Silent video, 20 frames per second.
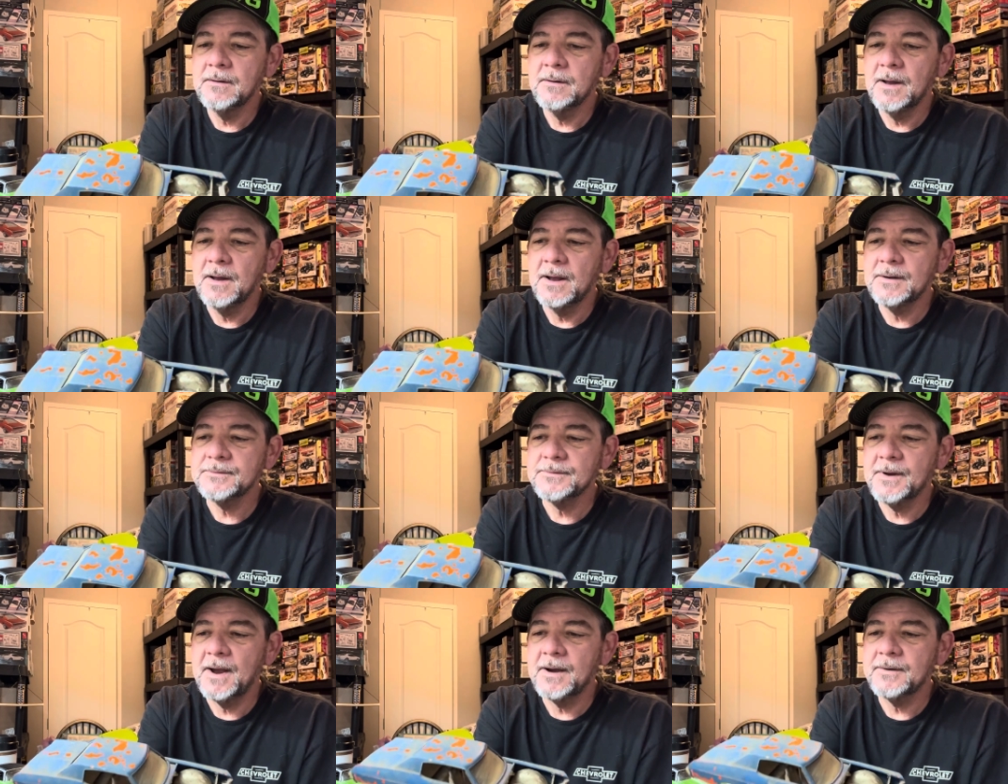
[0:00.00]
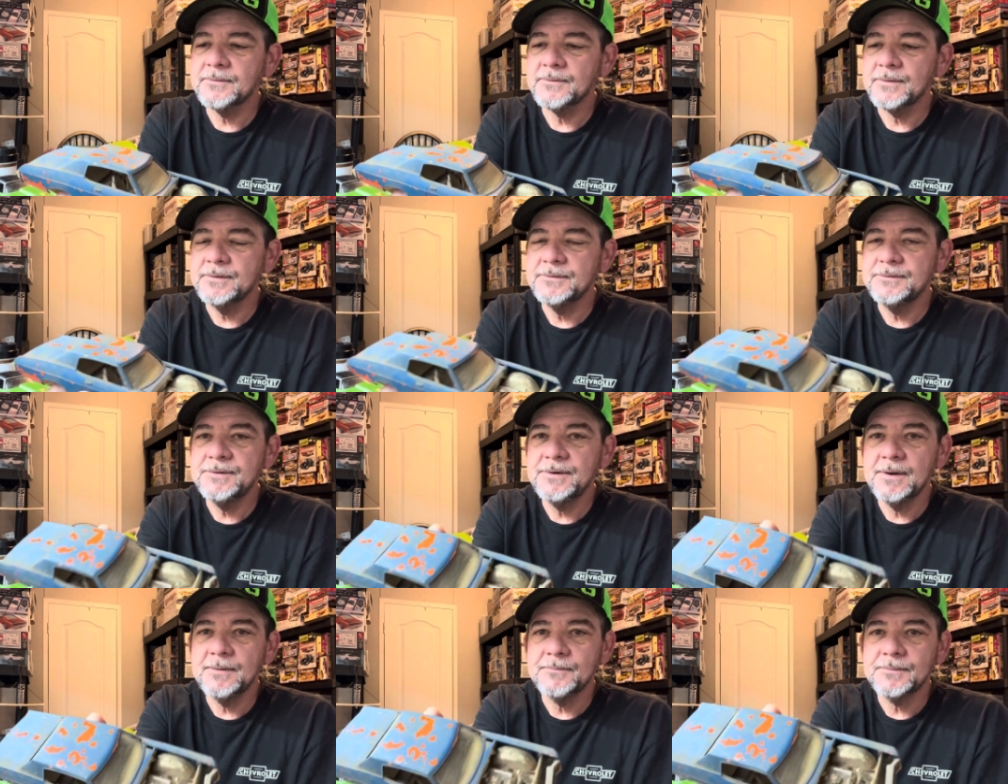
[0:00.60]
That's naturally
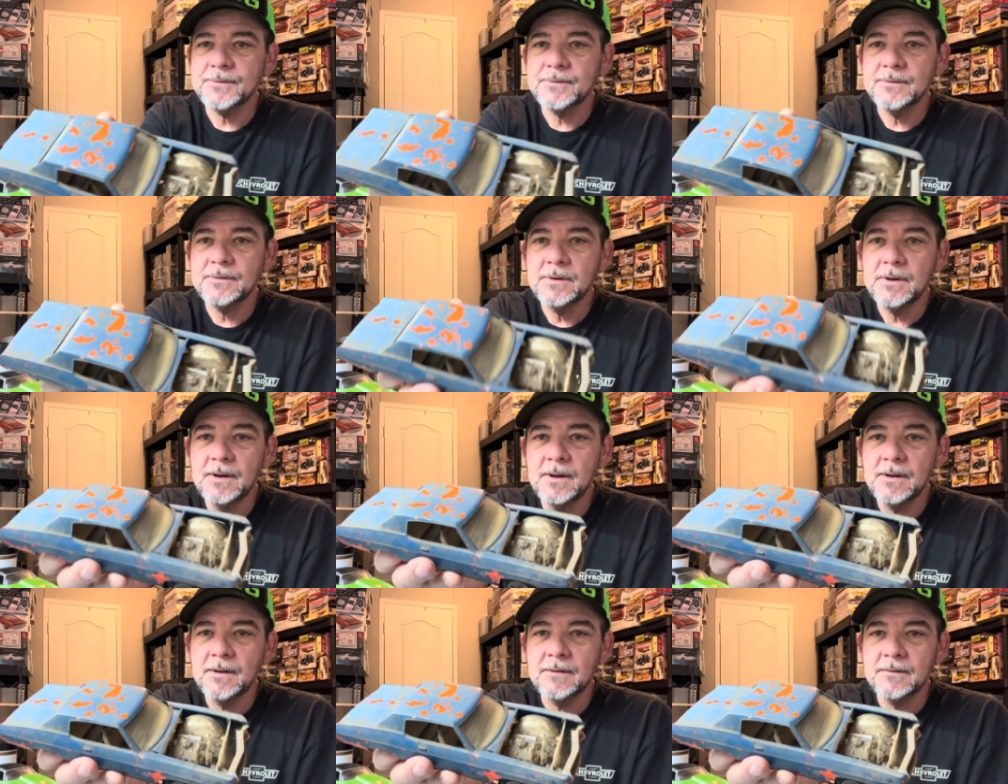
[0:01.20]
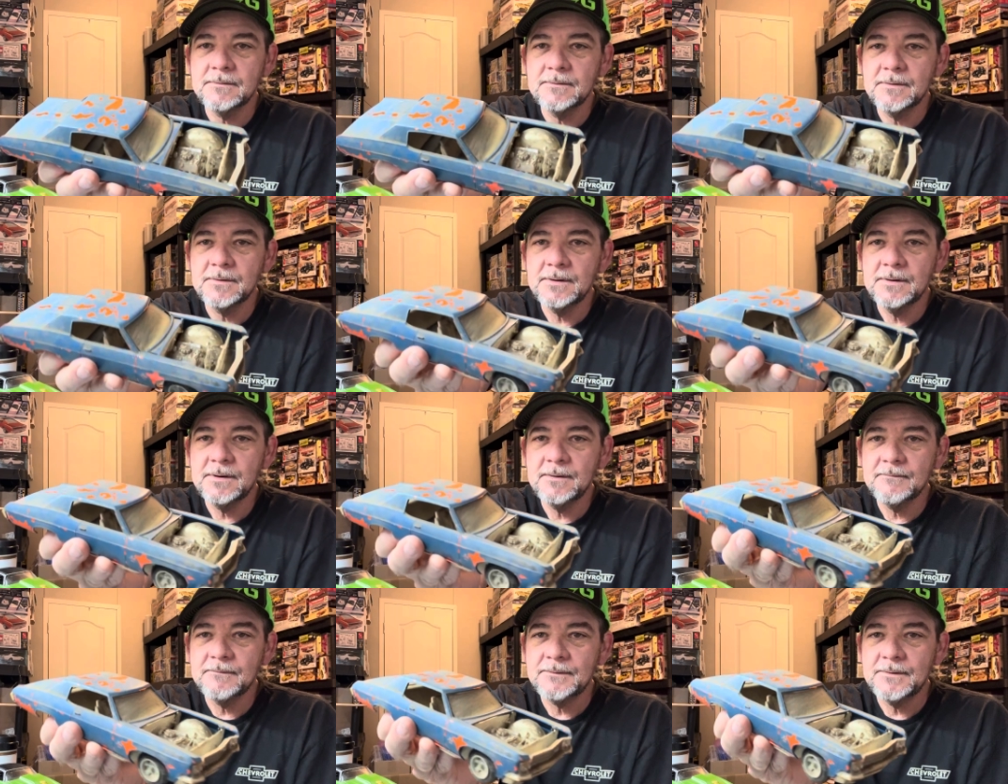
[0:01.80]
chipped.
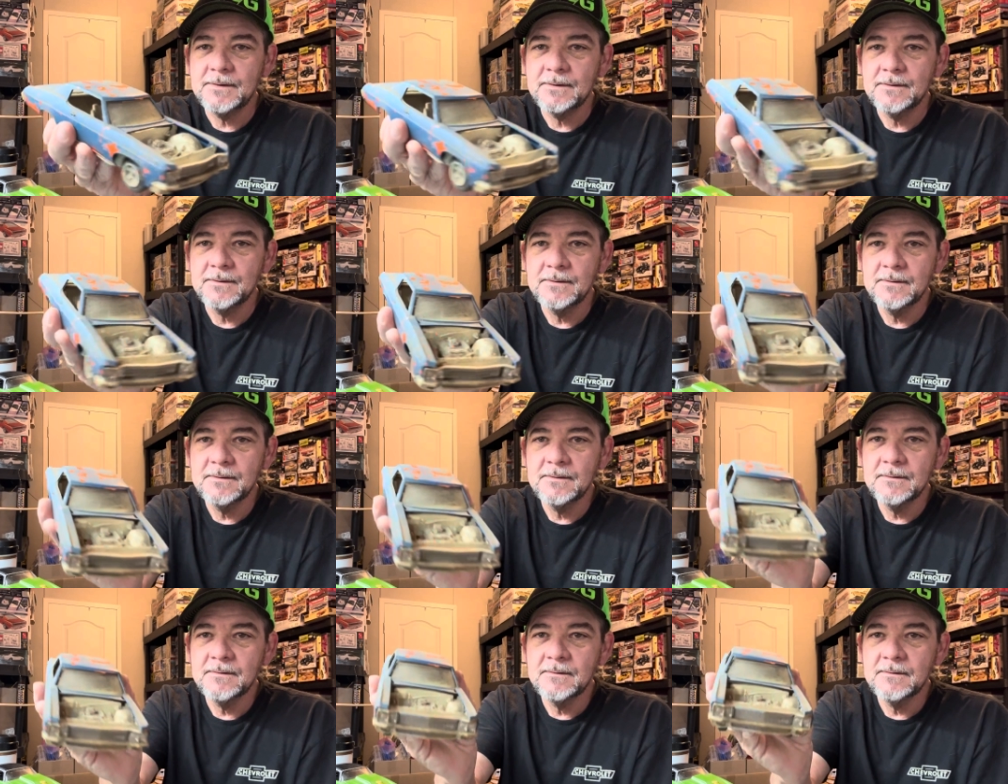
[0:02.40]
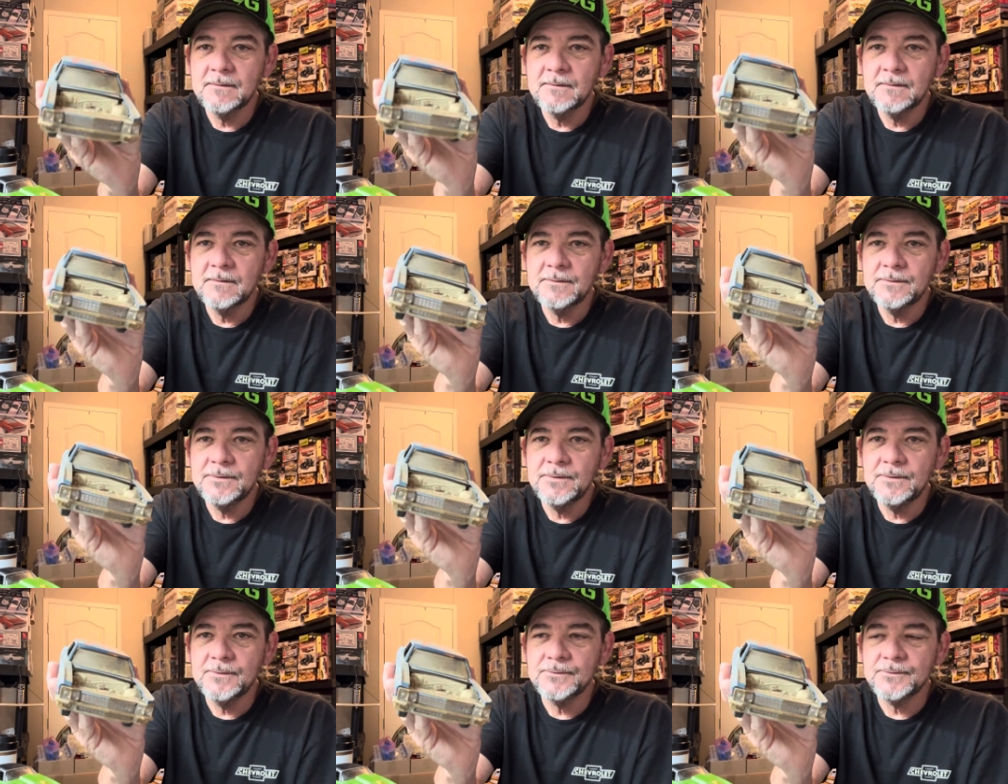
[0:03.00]
Didn't have to
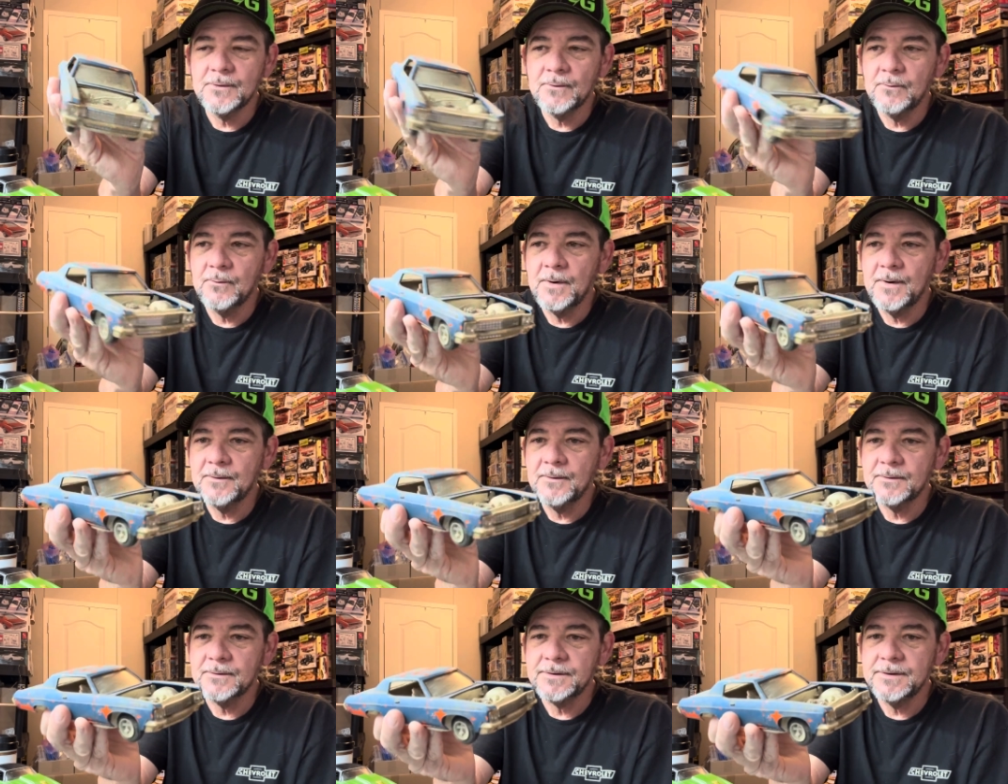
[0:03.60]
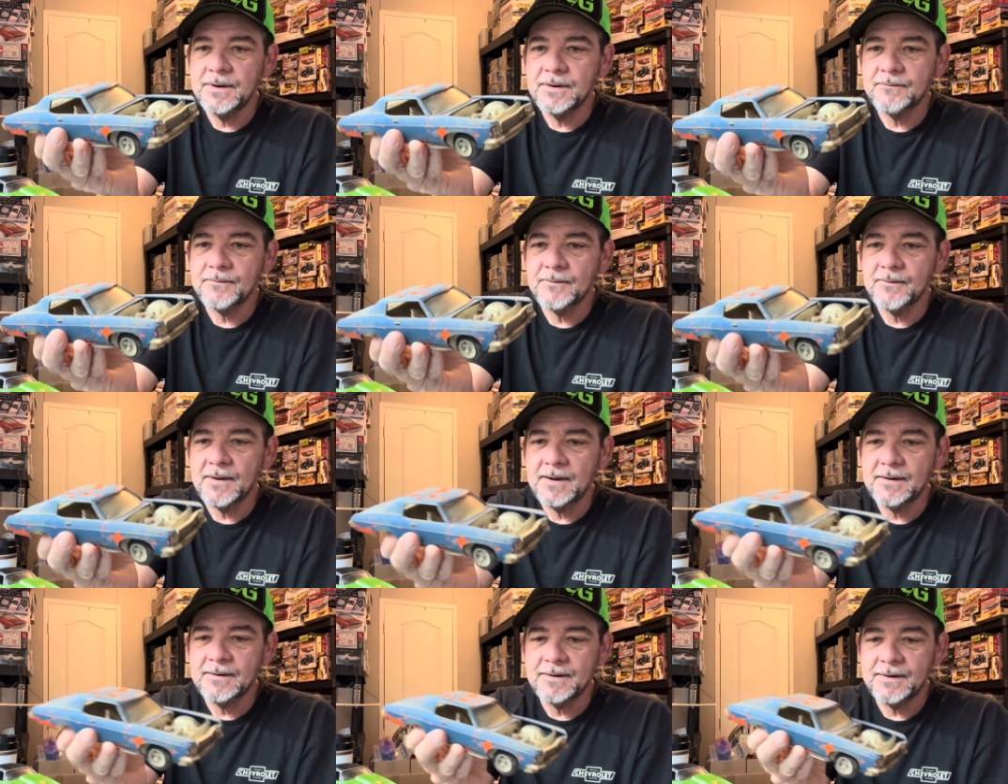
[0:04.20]
use no weathering kit for
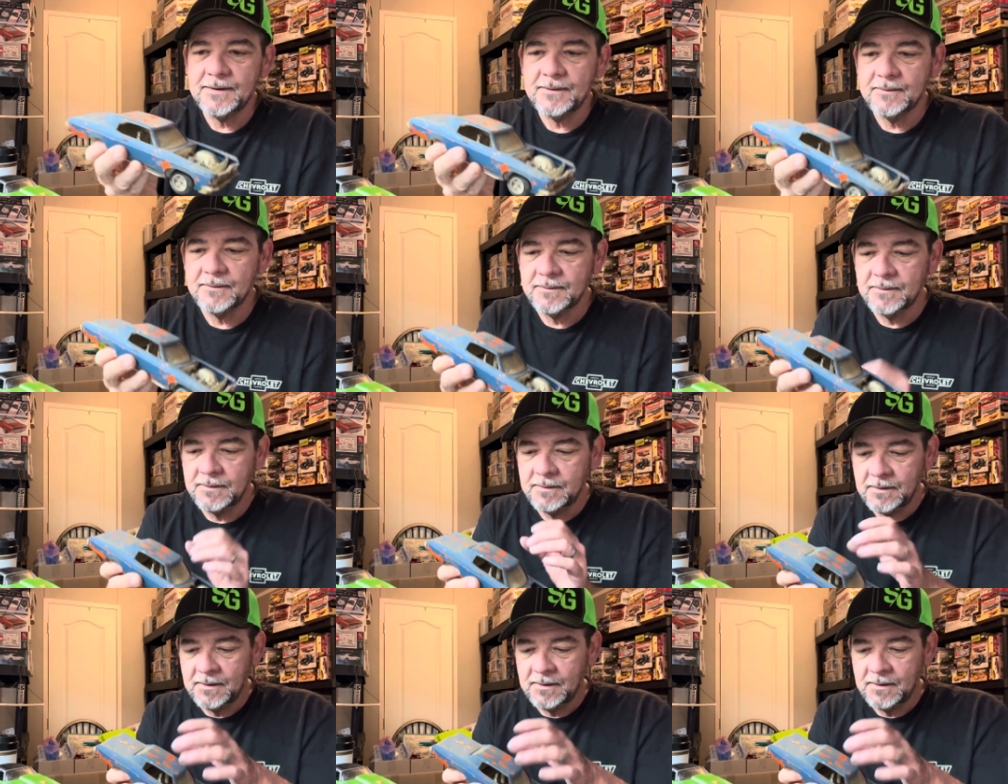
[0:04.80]
that deal.